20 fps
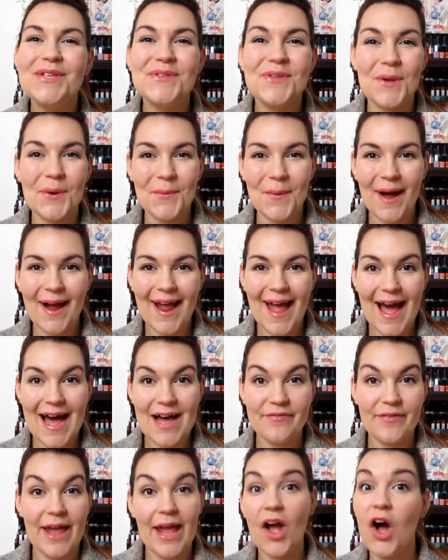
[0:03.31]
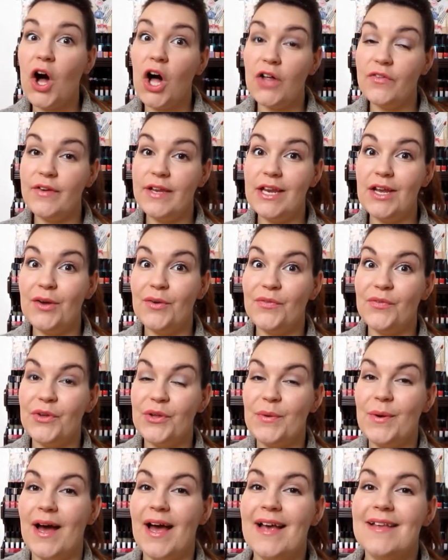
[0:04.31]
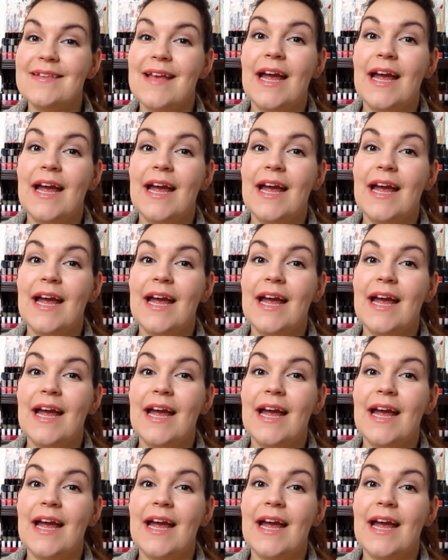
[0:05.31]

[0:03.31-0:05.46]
So I have a haul video for you guys.